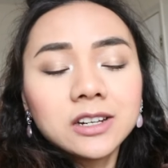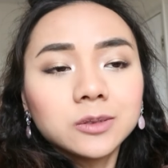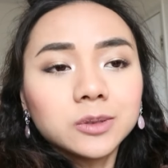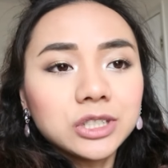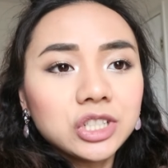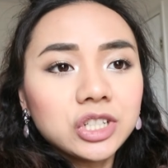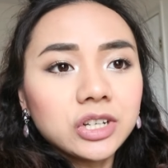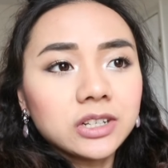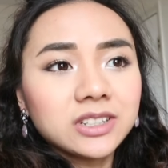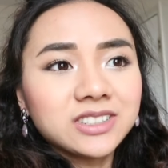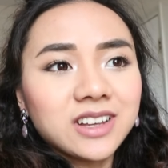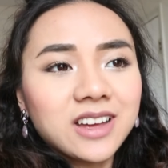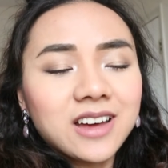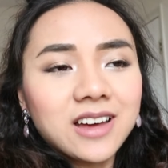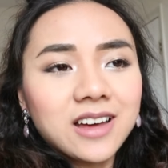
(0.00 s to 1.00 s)
which
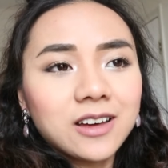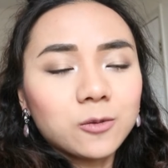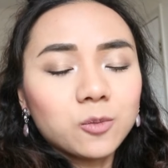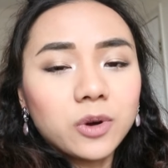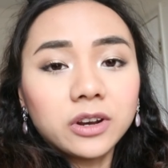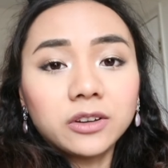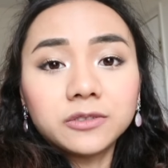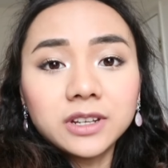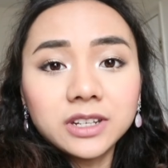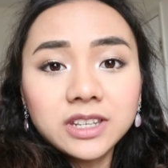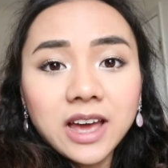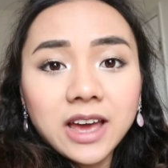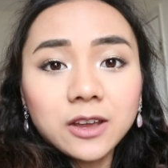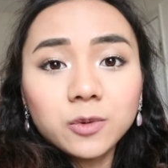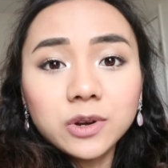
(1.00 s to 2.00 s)
is uh, one of the
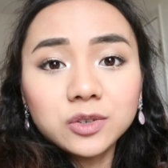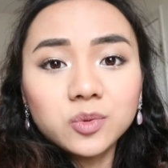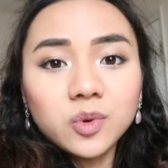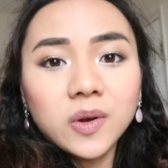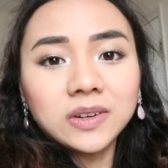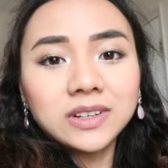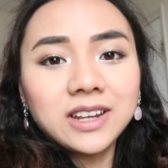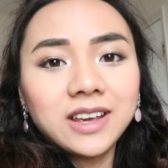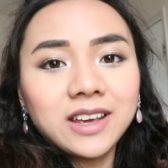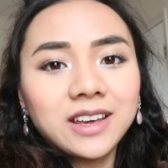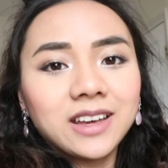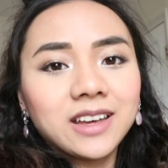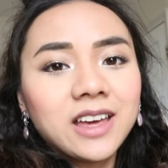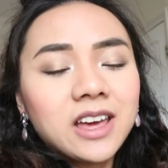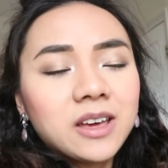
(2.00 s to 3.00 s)
Thai restaurant
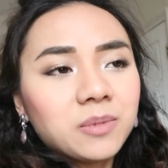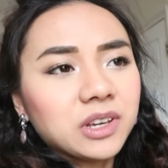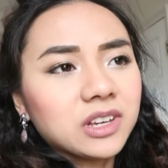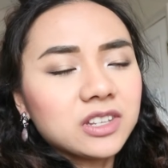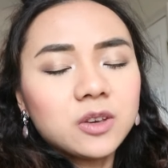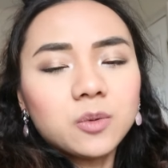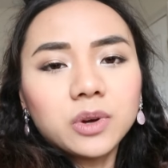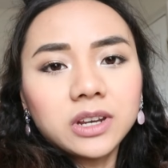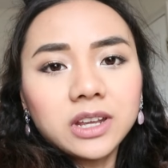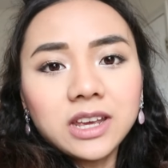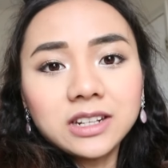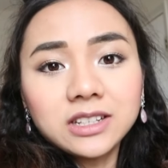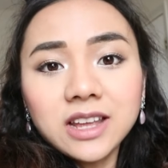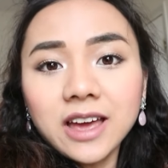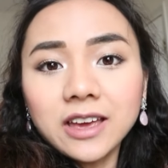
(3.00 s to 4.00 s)
here, because he want to
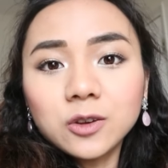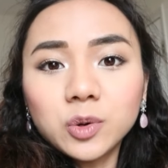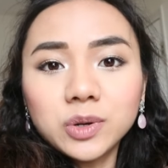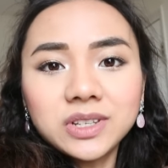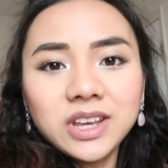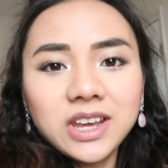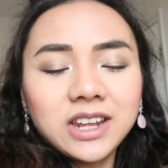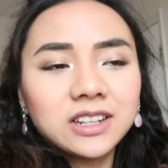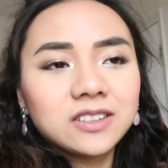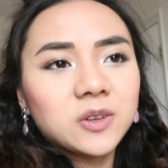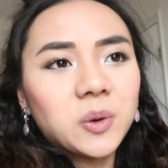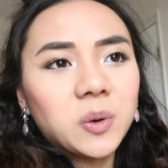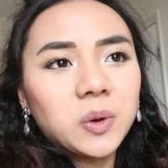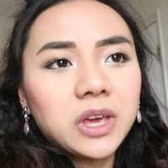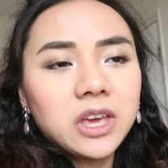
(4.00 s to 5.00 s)
eat Thai cuisine,
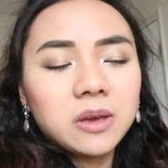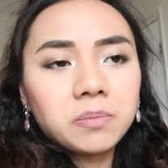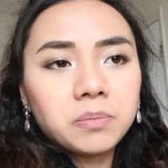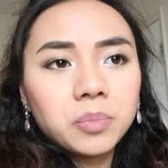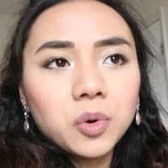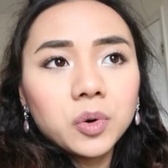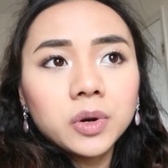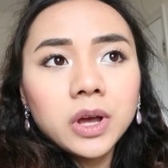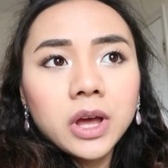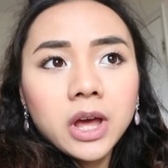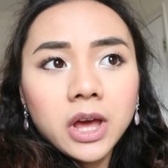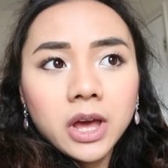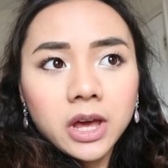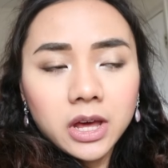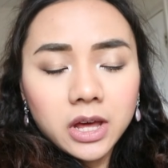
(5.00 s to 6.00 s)
so he booked
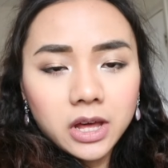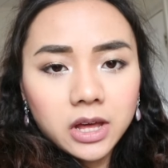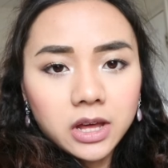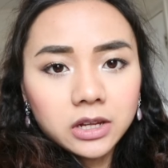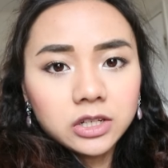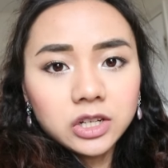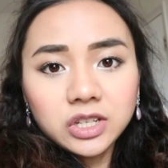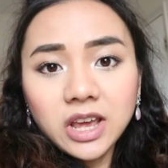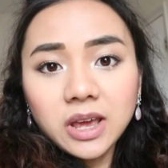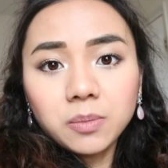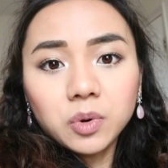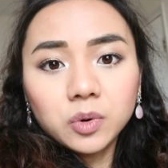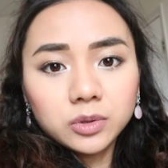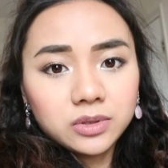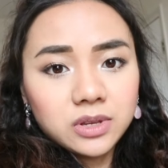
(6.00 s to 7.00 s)
uh, the
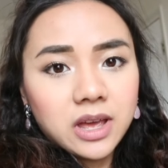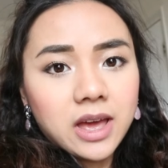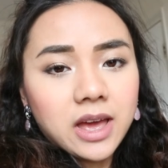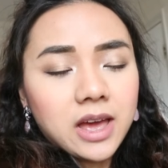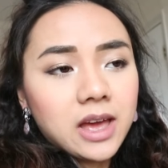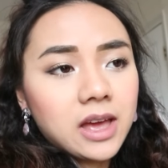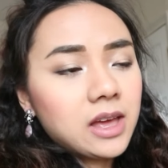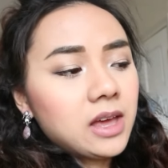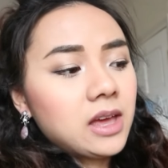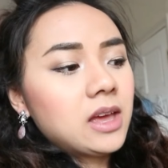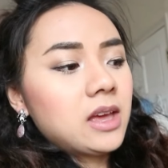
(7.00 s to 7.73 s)
tables there.